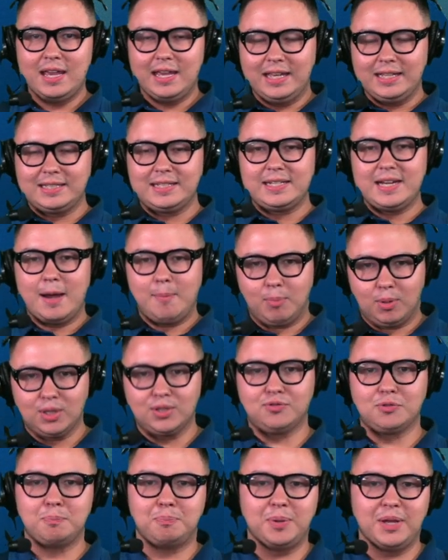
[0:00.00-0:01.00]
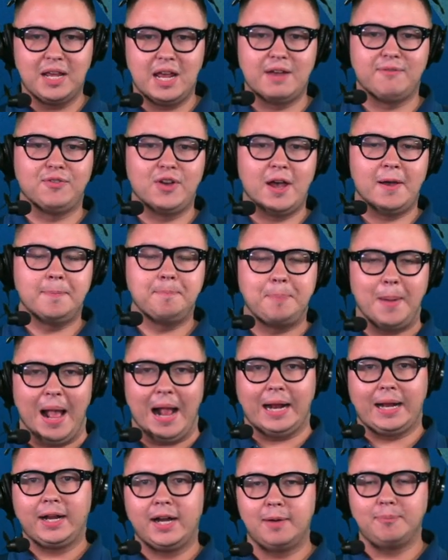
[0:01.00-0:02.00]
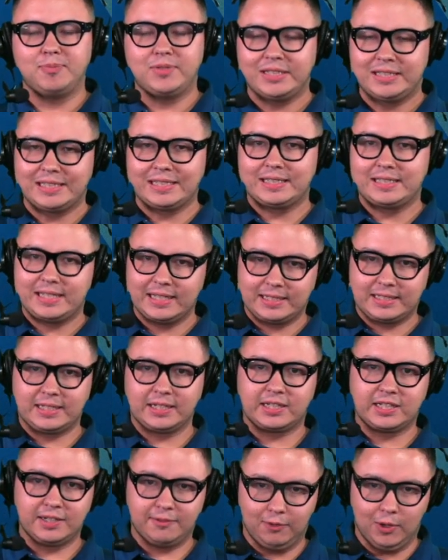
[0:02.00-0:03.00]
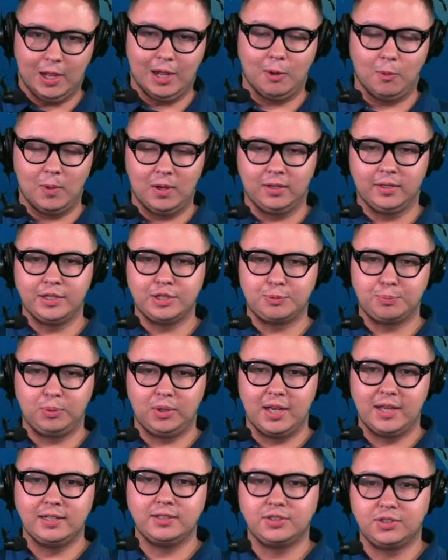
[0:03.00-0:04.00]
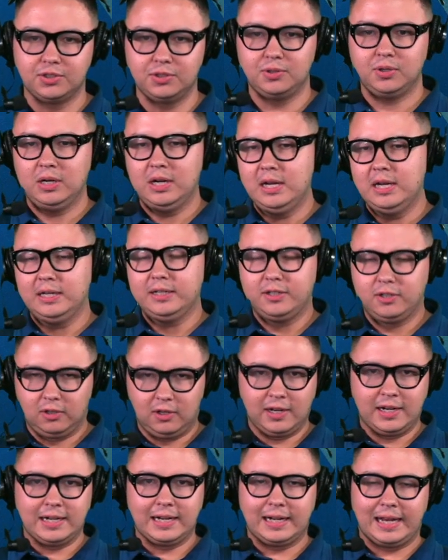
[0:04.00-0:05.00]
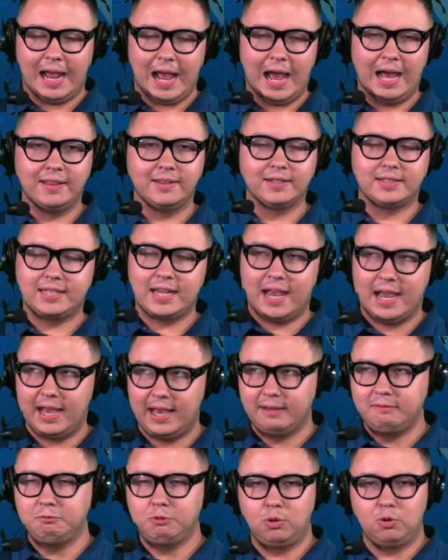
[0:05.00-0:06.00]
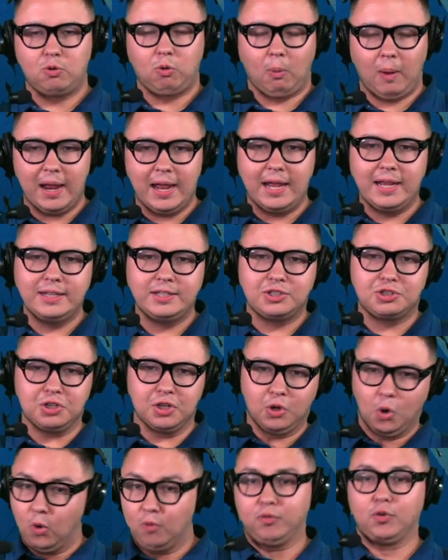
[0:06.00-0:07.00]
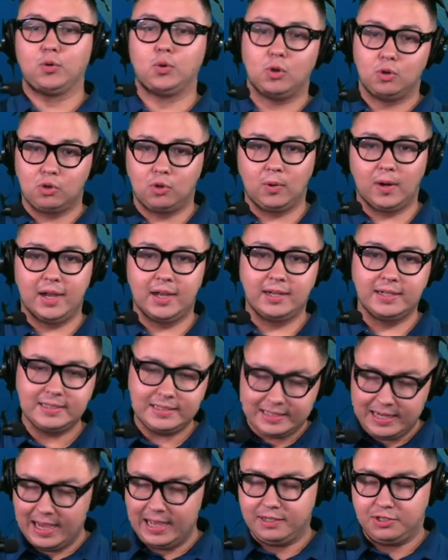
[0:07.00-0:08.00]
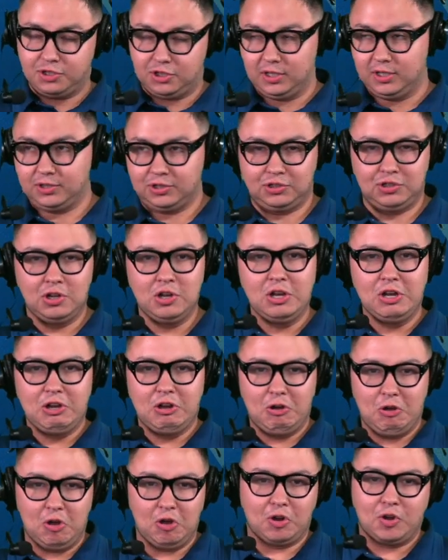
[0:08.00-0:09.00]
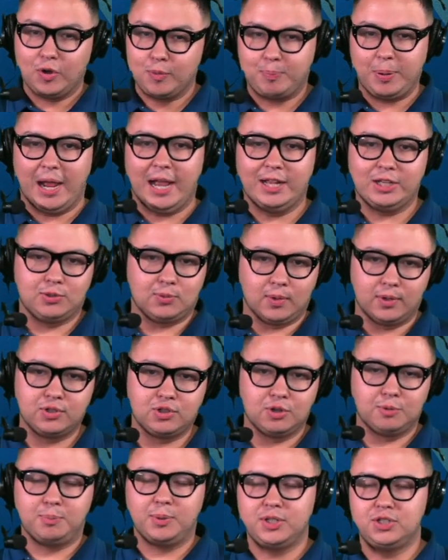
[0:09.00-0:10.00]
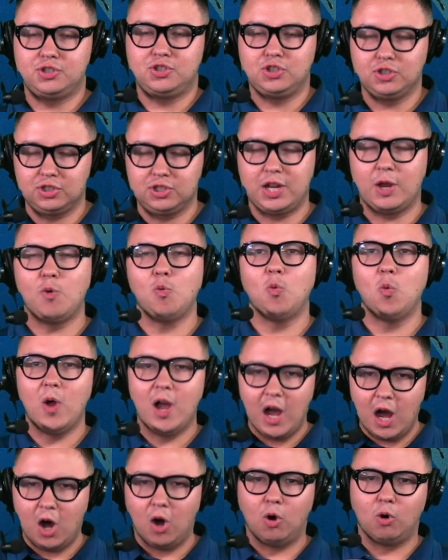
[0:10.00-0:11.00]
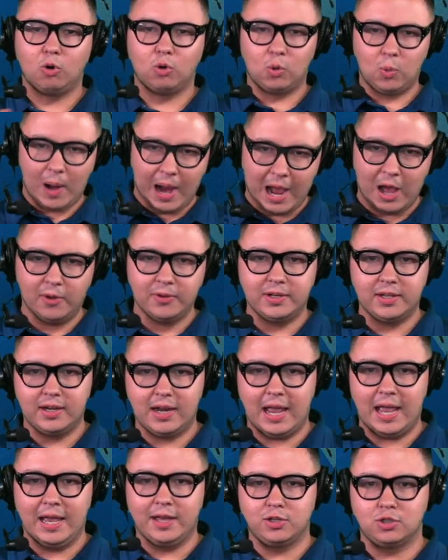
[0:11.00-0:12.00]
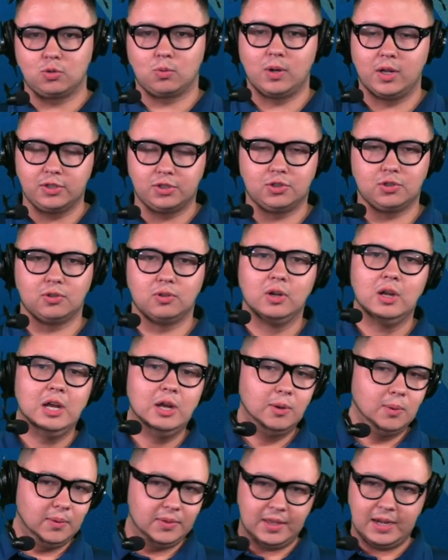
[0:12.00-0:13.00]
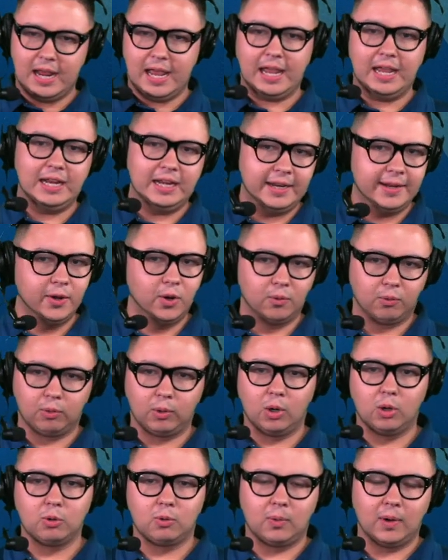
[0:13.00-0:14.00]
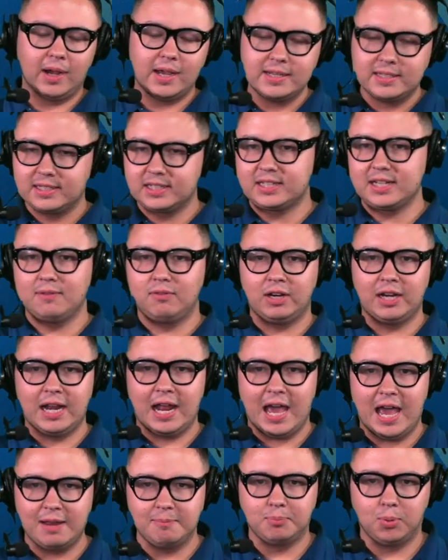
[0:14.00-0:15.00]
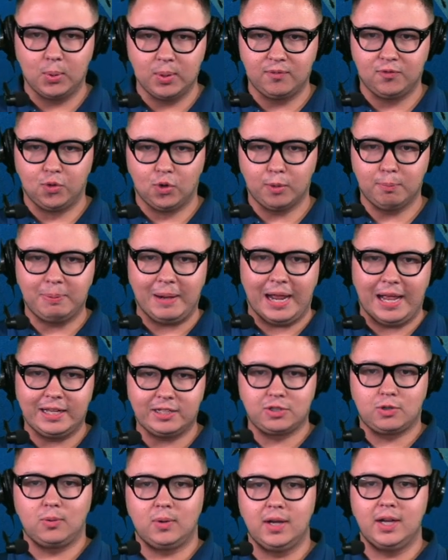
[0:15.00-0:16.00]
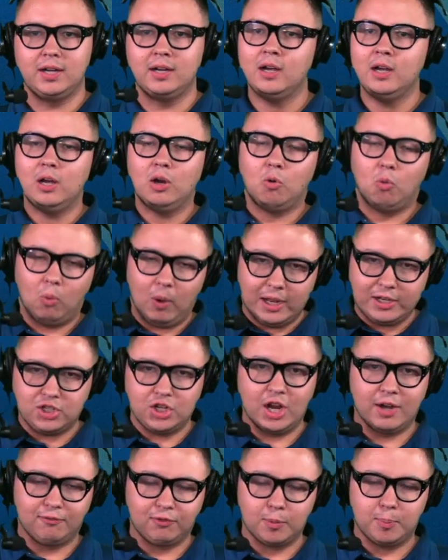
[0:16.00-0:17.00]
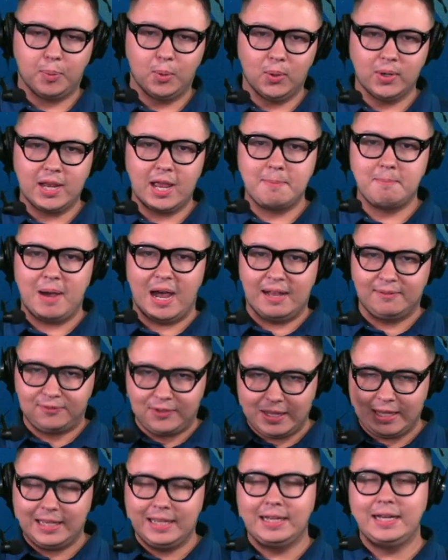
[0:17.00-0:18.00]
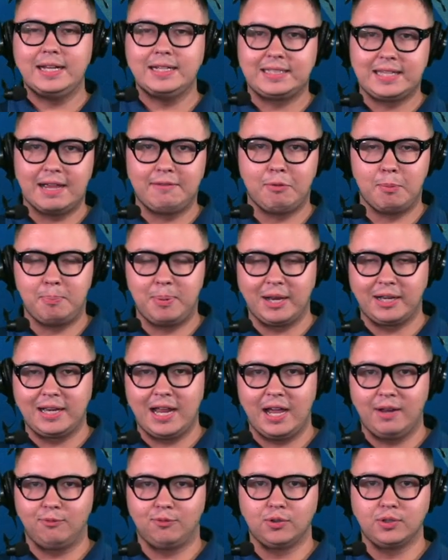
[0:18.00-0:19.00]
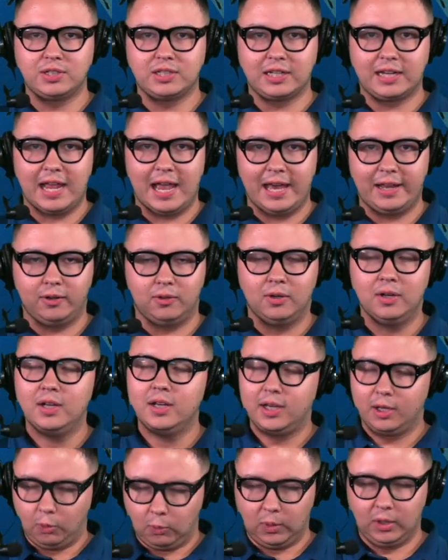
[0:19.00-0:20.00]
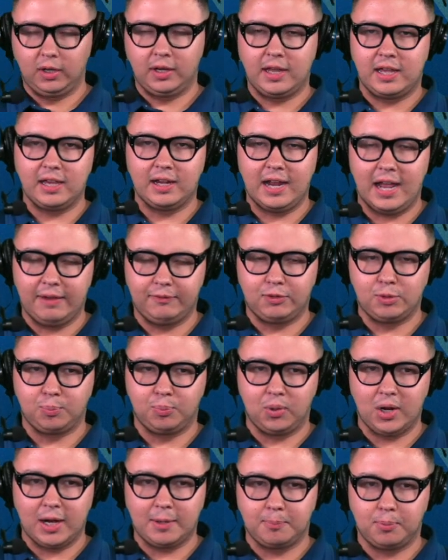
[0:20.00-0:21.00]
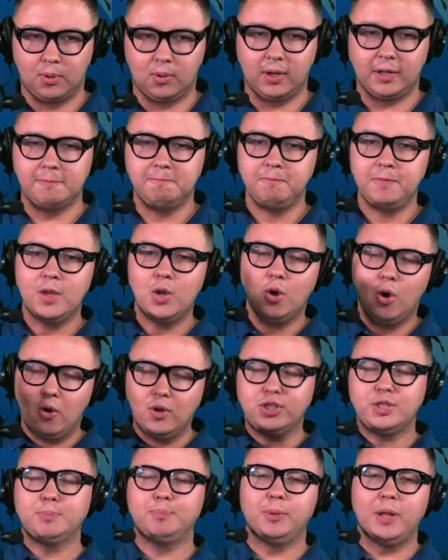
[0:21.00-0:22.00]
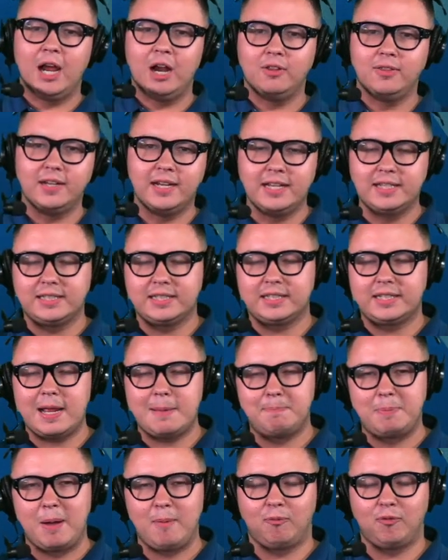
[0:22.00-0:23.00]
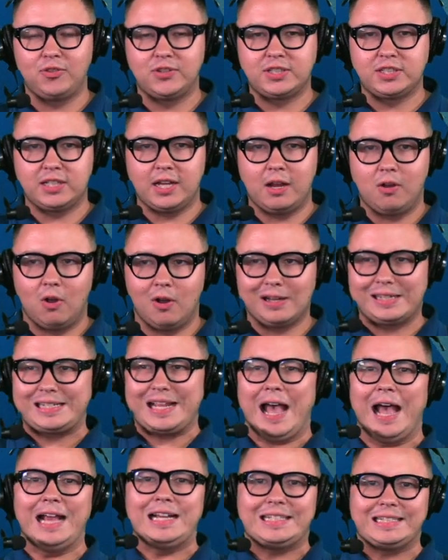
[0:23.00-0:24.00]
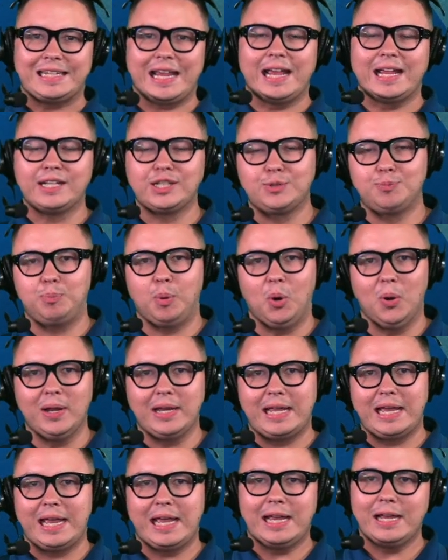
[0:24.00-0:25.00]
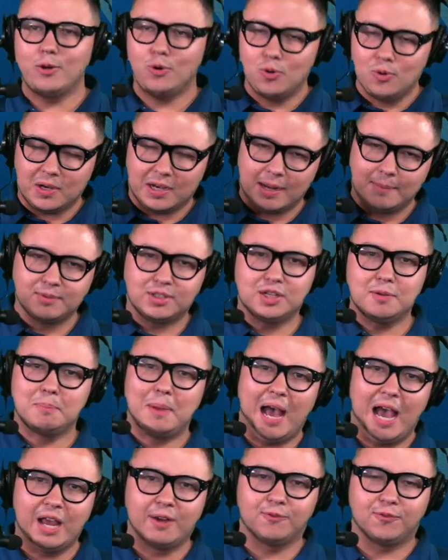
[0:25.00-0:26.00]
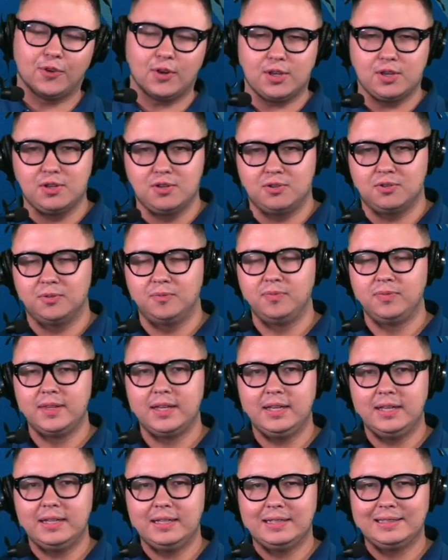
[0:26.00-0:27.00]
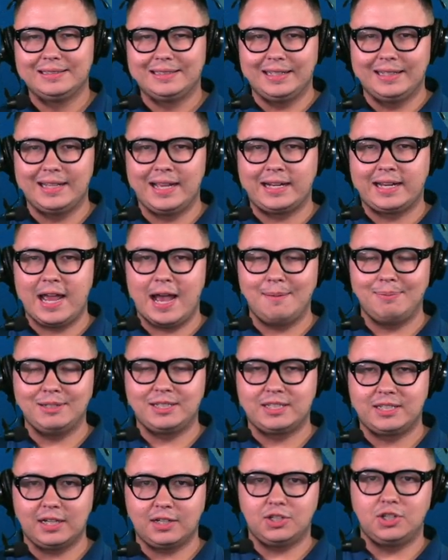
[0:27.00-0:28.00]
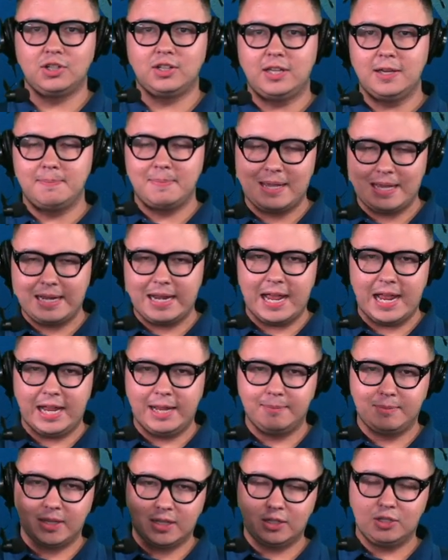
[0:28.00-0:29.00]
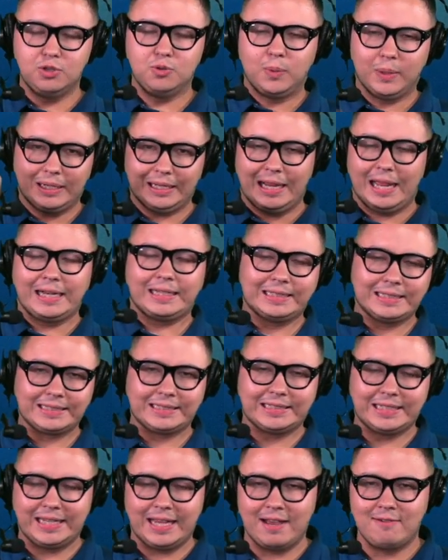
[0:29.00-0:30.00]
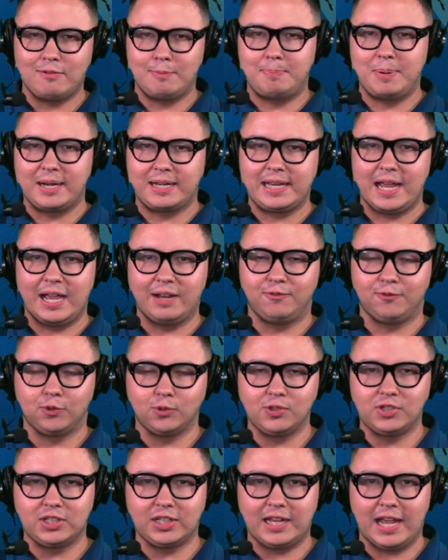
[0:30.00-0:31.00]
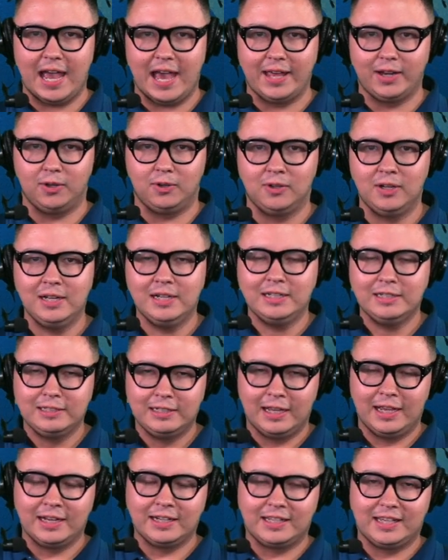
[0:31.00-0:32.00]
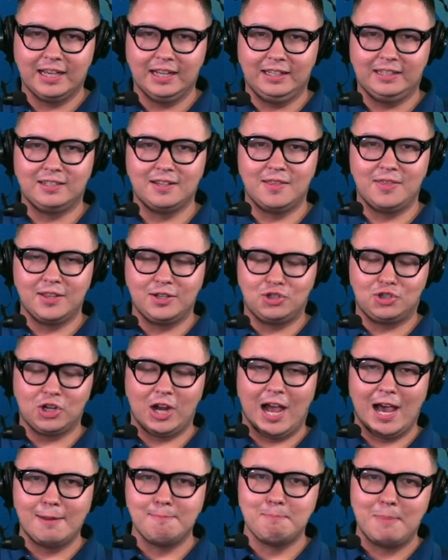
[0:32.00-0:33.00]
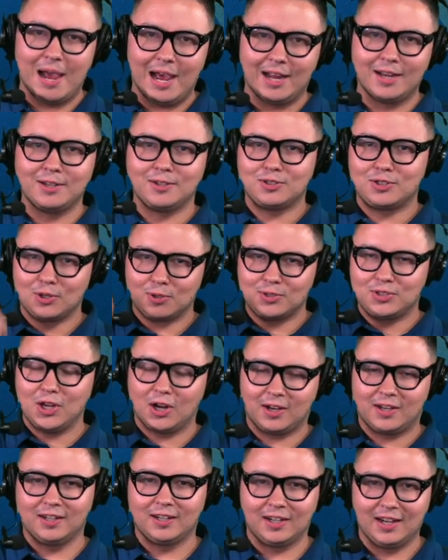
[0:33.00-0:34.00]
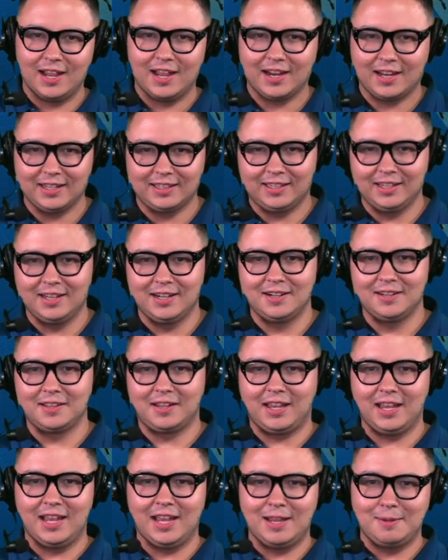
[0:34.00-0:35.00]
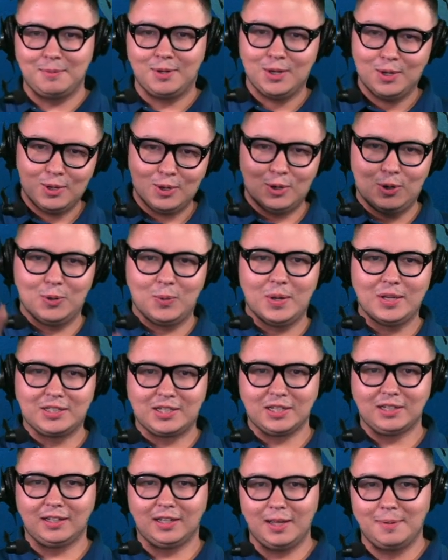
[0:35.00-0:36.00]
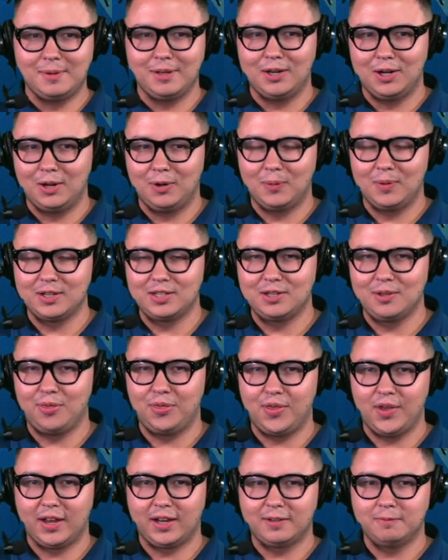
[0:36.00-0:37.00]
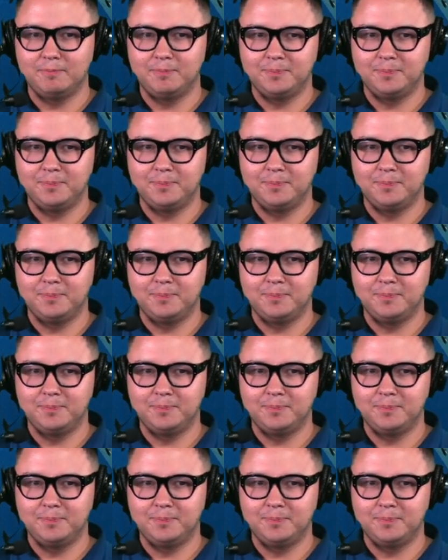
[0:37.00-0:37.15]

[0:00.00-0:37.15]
His numbers from PFF back up the statistics of how well he's played, too. You're looking at a guy that's had grades, an overall grade. He's not just a good pass rusher, but just a well-rounded edge rusher with an 80 overall grade, 79.4 pass grade. Watch out for Boye Mafe. He needs to have a big night for Seattle and really get after Brock Purdy. Who's a player that needs to step up for the Seahawks? I say it's Boye. Who comes to mind for you? Get in that comment section. Give me a name that you would like to see have a big night for Seattle and get the John Madden turducken leg at the end of the game. Who is it? Let me know what you think.